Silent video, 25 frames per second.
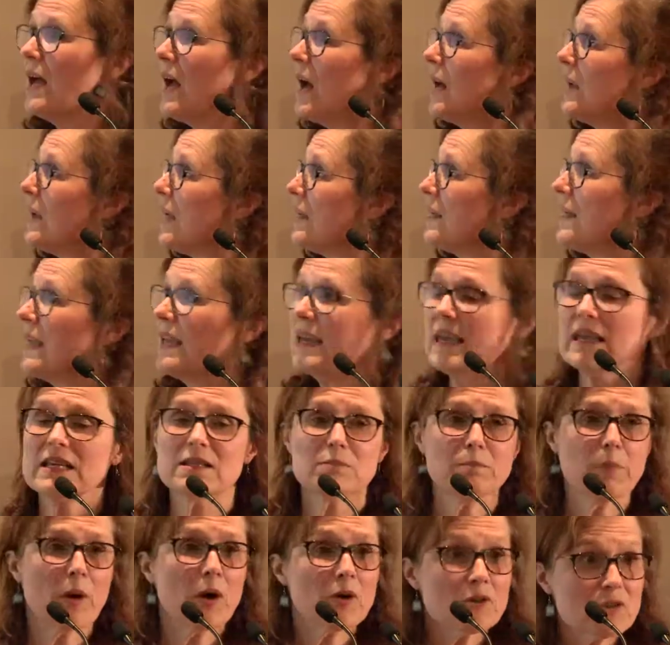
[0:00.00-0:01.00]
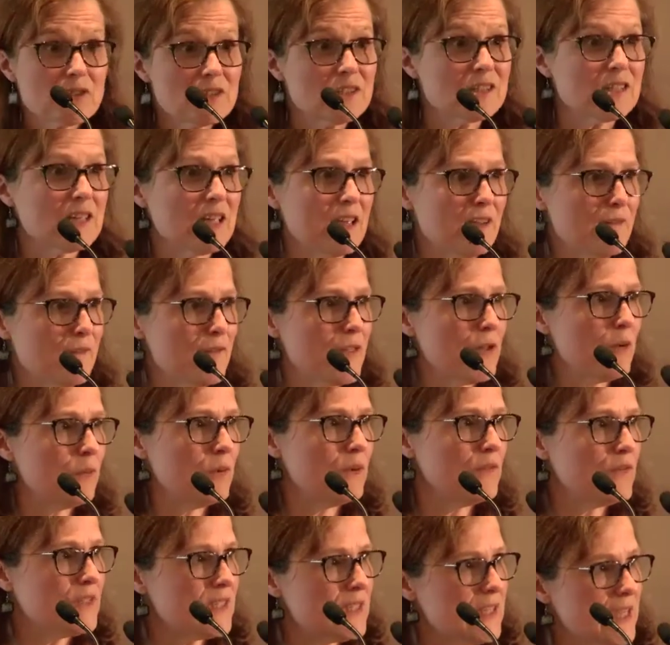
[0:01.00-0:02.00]
And I think it's positive that
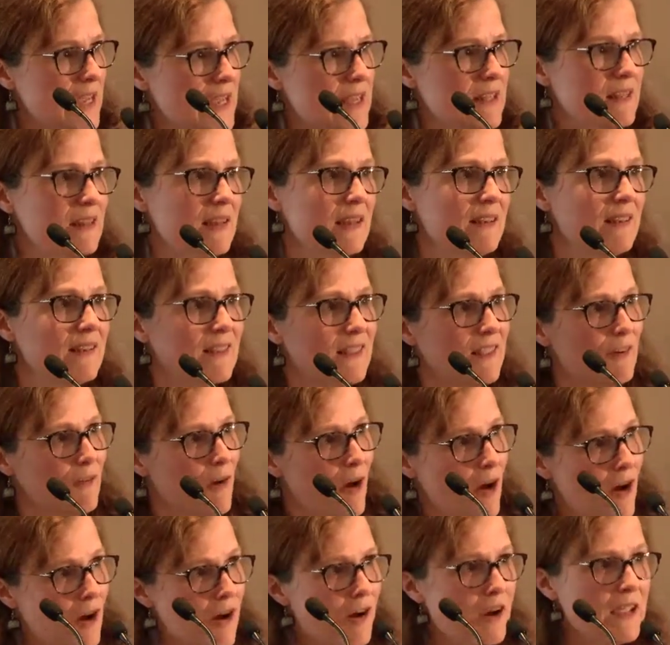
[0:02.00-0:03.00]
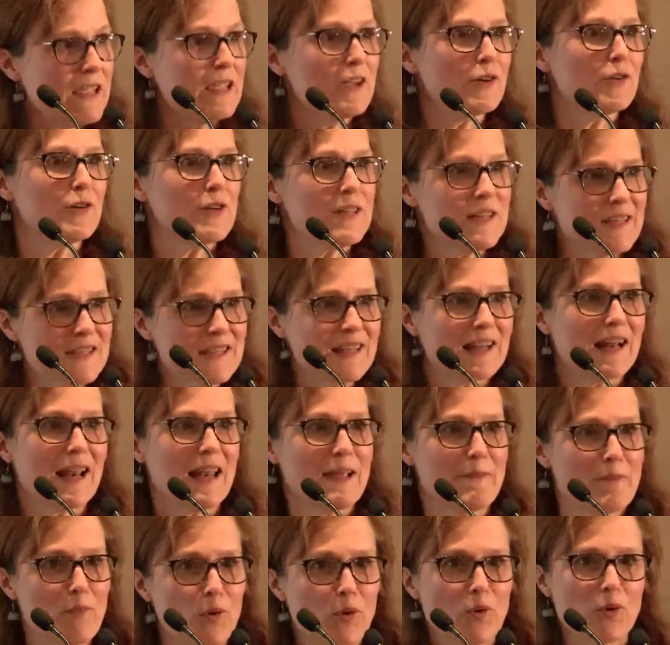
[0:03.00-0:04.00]
we've seen there are
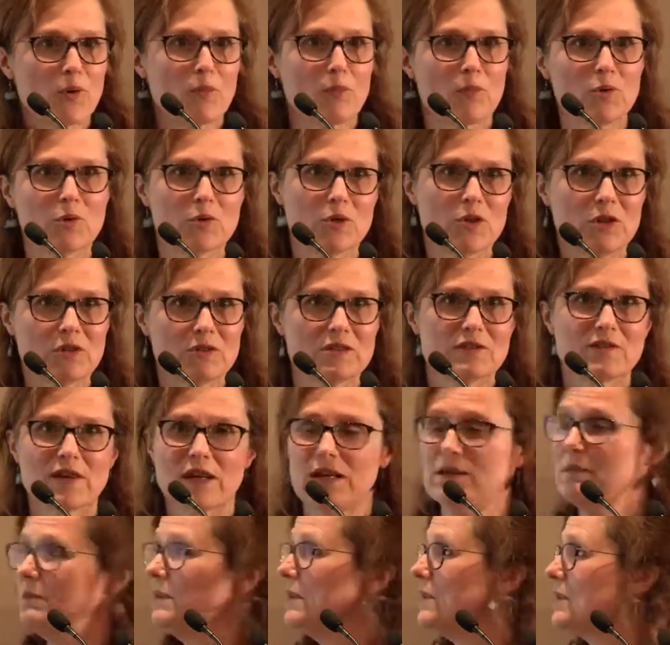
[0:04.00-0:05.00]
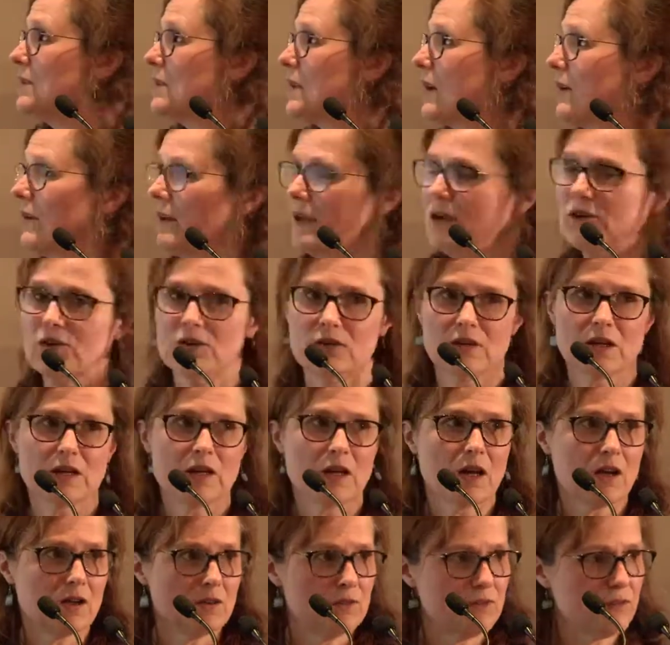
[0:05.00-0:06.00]
increasingly more and more new developments going on, and
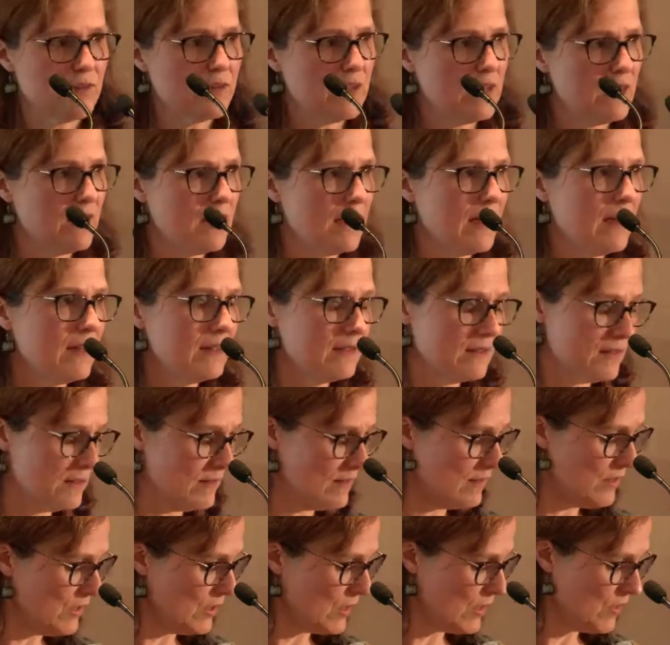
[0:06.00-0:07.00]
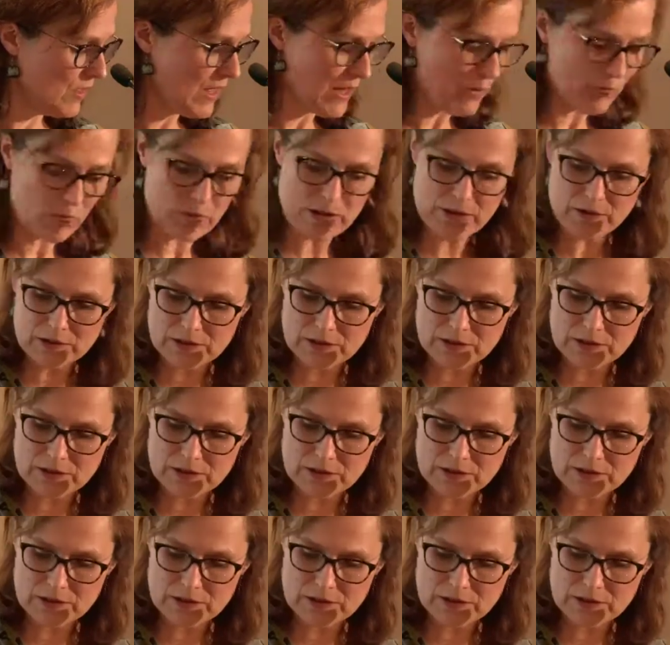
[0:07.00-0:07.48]
hopefully that will